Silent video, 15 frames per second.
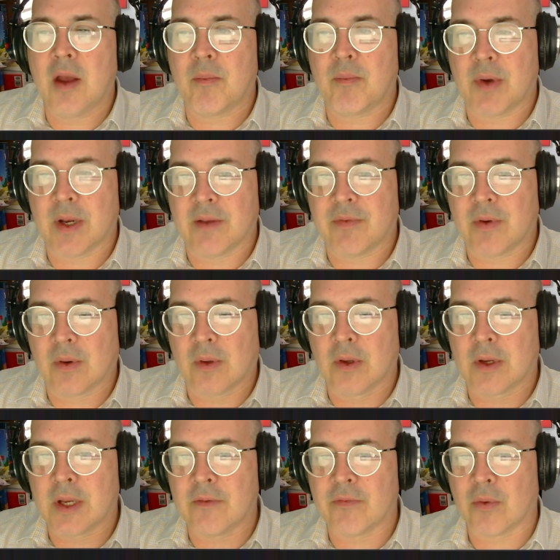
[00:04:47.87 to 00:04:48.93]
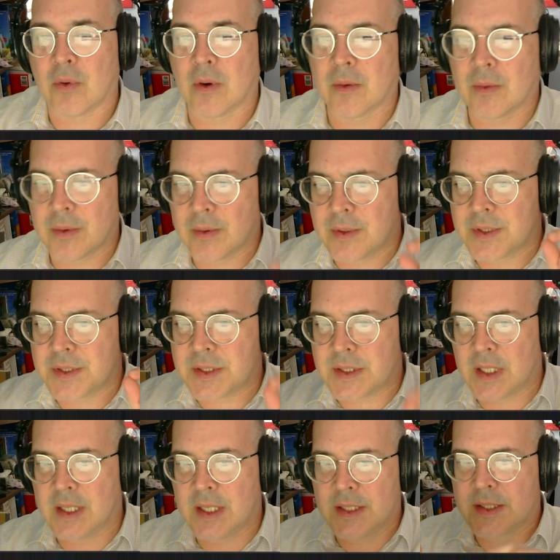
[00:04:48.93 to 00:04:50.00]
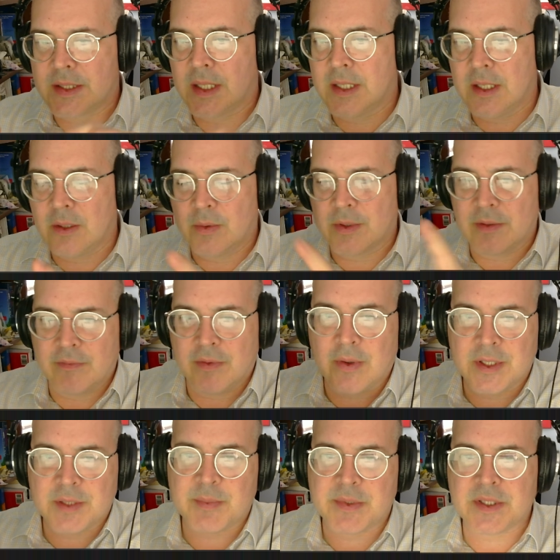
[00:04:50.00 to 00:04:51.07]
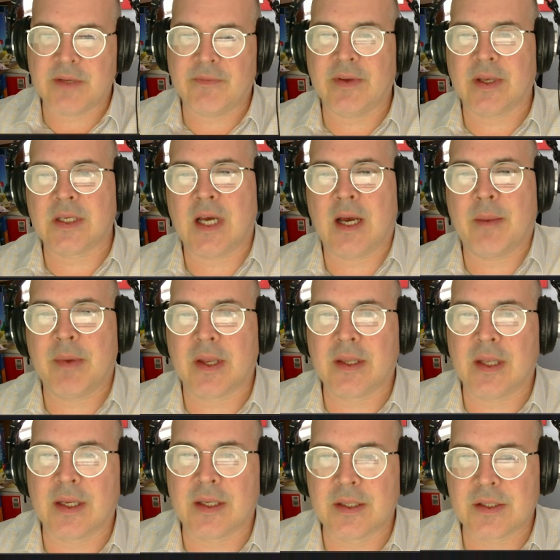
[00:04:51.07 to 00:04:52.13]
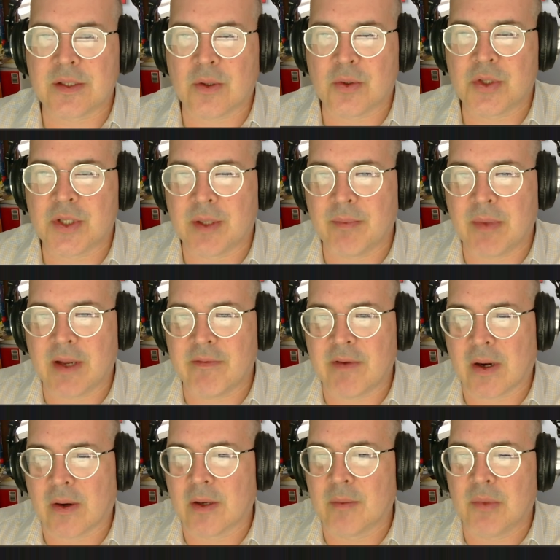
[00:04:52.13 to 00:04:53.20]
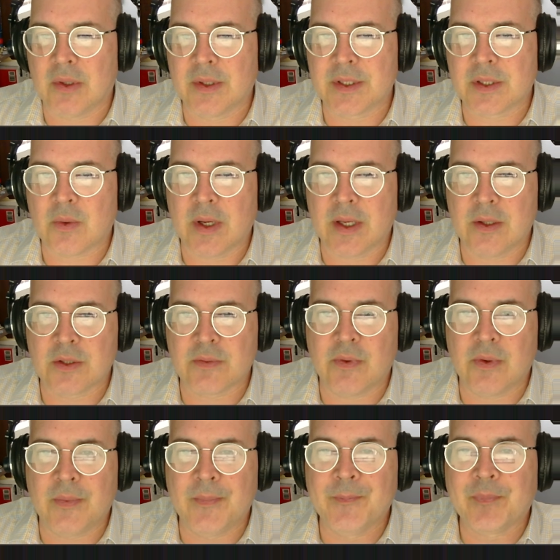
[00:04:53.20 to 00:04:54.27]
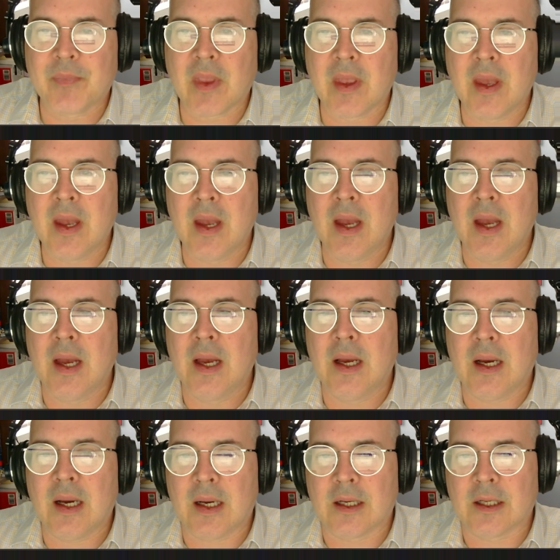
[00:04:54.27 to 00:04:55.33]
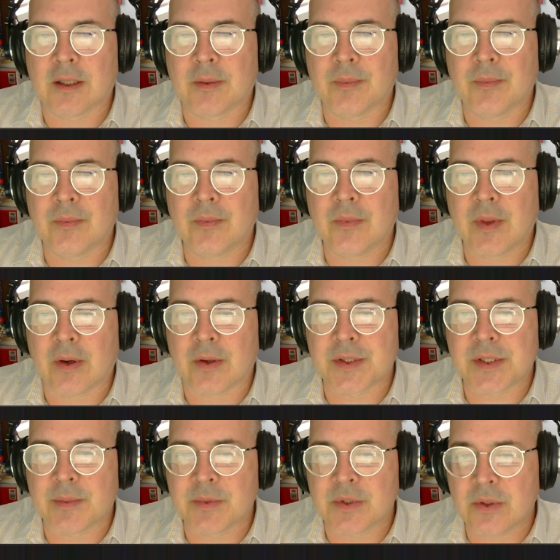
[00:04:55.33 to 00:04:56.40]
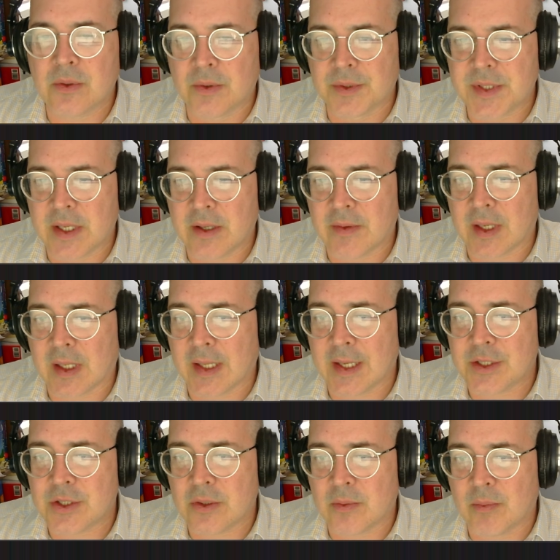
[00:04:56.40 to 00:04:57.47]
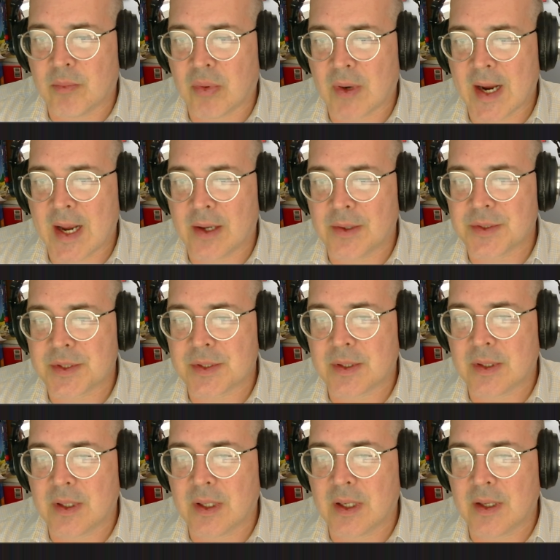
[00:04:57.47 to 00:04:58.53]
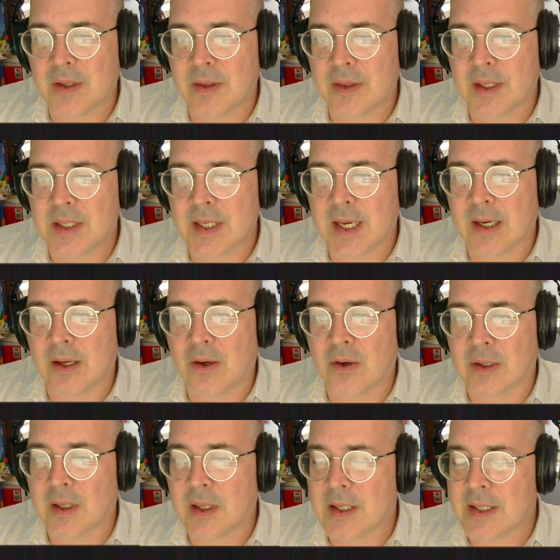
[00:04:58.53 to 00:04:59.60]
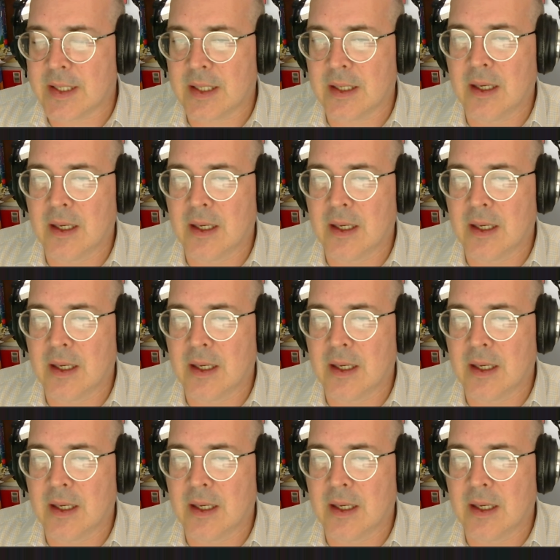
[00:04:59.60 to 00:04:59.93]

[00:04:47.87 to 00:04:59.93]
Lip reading: But if you're looking for studies that deal with a very specific topic, that searching by variable is quite useful. There are some tools here that let you browse the data online.